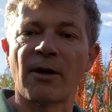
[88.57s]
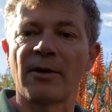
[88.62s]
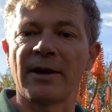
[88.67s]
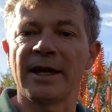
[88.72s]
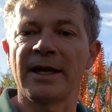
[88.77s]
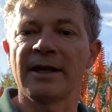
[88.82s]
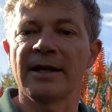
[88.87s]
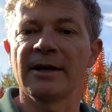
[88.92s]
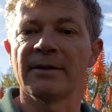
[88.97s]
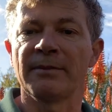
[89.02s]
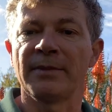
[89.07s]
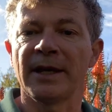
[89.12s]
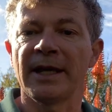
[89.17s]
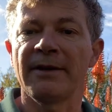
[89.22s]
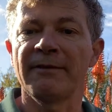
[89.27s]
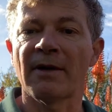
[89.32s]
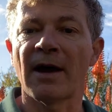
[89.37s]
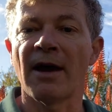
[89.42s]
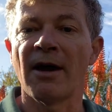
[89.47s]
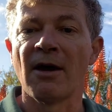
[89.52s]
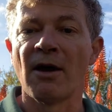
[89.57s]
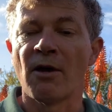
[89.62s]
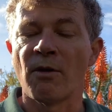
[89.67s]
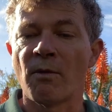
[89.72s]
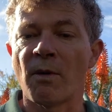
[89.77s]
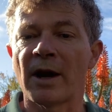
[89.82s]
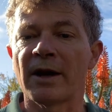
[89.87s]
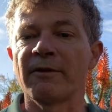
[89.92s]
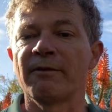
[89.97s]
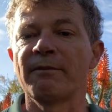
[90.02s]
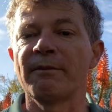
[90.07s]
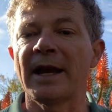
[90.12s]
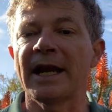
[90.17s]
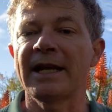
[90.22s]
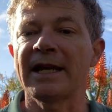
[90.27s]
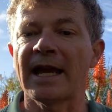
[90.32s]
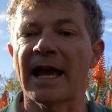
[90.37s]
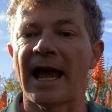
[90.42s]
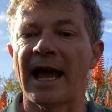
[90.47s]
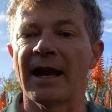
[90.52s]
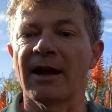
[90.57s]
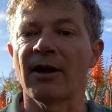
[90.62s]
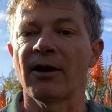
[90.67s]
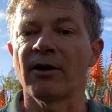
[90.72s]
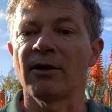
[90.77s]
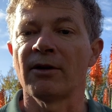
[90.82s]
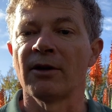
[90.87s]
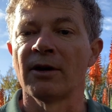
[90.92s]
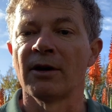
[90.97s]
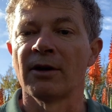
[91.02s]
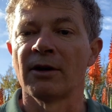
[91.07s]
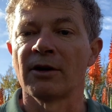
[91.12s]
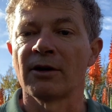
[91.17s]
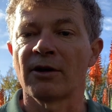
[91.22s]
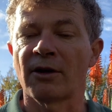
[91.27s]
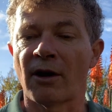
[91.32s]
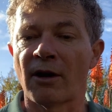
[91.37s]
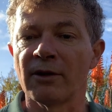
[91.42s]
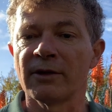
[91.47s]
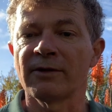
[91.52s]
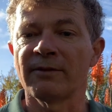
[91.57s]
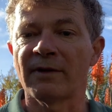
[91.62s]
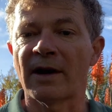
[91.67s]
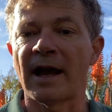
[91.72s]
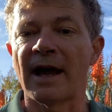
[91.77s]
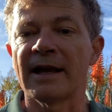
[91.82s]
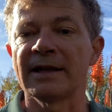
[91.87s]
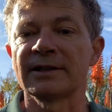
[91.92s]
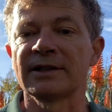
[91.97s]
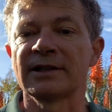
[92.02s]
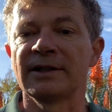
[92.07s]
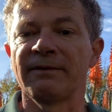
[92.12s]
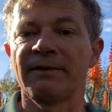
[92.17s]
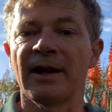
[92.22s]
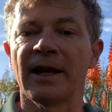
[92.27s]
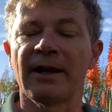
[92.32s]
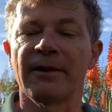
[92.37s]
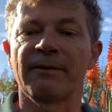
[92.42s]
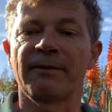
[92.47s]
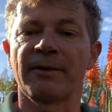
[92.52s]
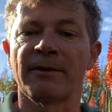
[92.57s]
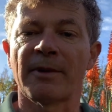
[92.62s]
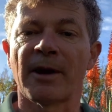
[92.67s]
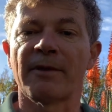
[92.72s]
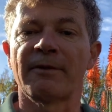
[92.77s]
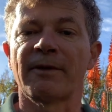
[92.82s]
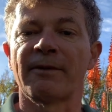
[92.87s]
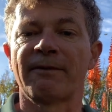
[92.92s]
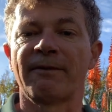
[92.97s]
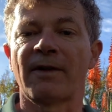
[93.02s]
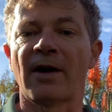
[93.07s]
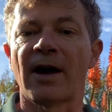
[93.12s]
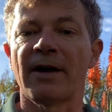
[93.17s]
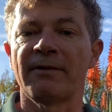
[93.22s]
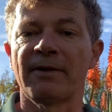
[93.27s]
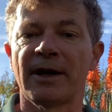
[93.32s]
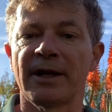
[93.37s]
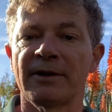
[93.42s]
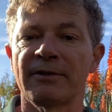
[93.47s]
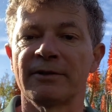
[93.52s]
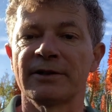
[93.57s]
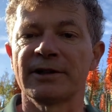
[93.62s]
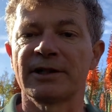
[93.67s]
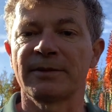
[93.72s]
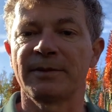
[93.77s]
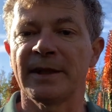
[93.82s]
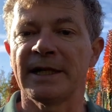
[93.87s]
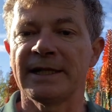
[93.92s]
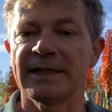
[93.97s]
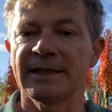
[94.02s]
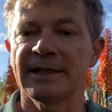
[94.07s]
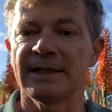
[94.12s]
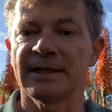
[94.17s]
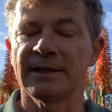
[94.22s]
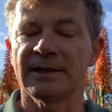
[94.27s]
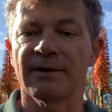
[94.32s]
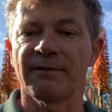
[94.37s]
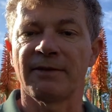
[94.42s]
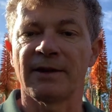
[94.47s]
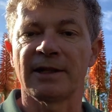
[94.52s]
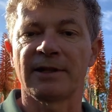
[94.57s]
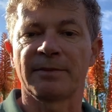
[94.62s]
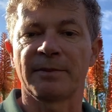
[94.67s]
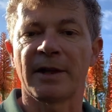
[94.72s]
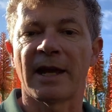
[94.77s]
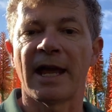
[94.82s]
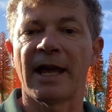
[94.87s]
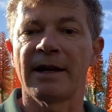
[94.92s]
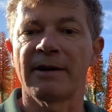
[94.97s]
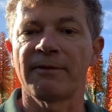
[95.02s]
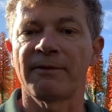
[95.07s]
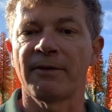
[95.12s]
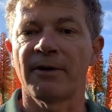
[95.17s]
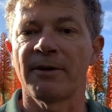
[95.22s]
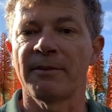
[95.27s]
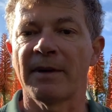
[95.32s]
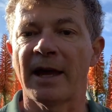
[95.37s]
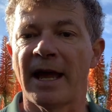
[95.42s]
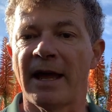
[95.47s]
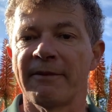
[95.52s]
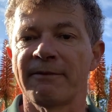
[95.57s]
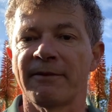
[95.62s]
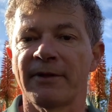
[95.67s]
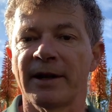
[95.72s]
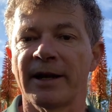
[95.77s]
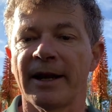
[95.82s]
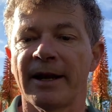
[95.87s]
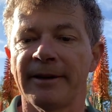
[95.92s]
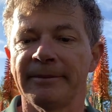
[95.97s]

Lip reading: Beaver, one of many aloe cultivars developed from over 500 species of this plant from Africa.